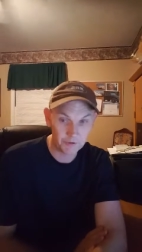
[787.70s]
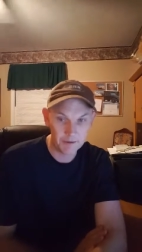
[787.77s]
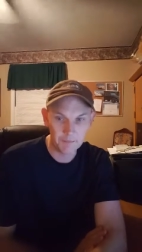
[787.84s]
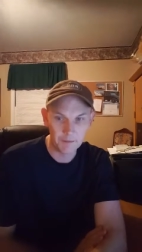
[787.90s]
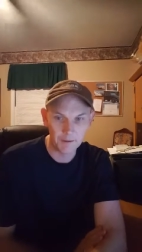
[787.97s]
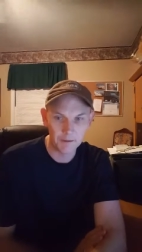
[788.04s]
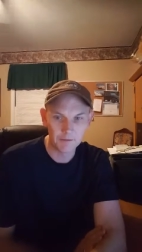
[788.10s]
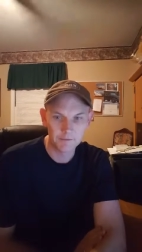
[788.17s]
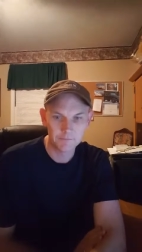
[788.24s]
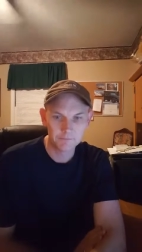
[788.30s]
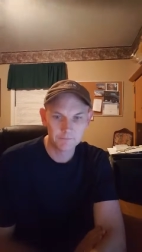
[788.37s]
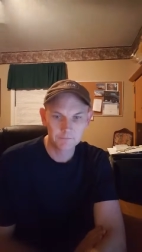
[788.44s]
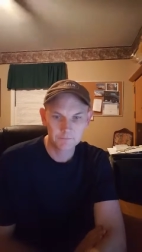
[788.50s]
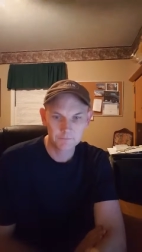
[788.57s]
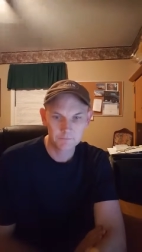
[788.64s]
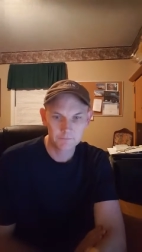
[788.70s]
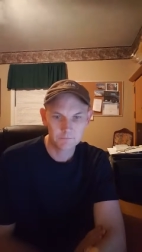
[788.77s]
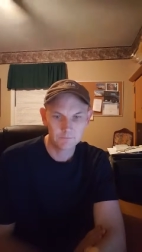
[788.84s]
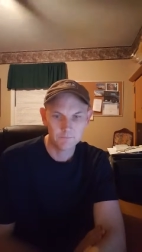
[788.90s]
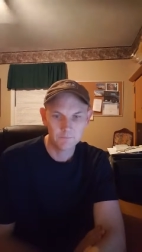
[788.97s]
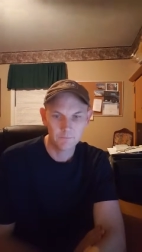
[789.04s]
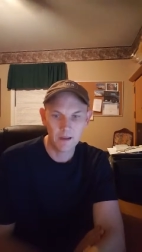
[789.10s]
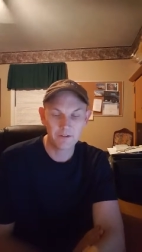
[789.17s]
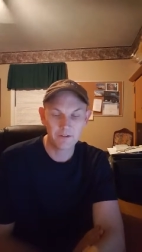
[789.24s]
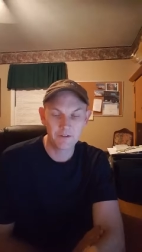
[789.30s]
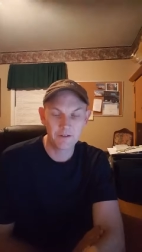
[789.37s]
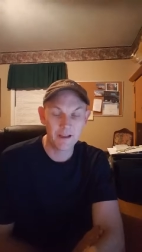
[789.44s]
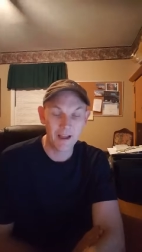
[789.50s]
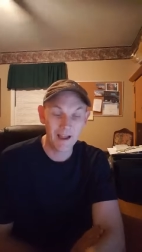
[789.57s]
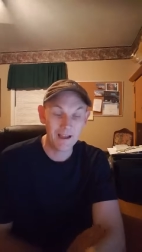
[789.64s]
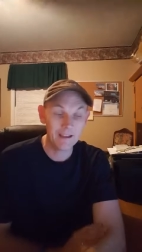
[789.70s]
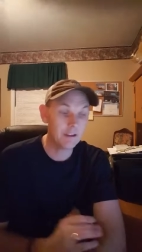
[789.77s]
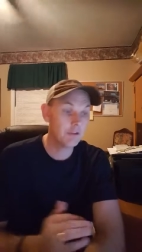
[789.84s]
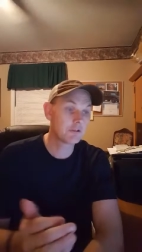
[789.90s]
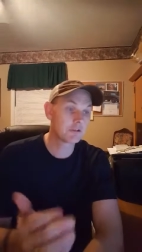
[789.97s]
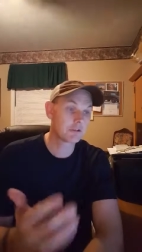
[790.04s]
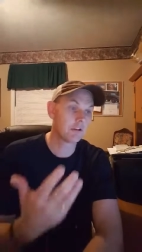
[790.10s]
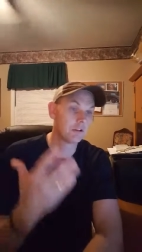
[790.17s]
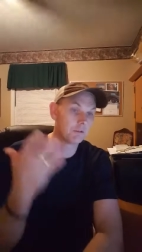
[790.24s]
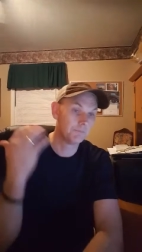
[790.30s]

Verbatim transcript: email every day? I used to,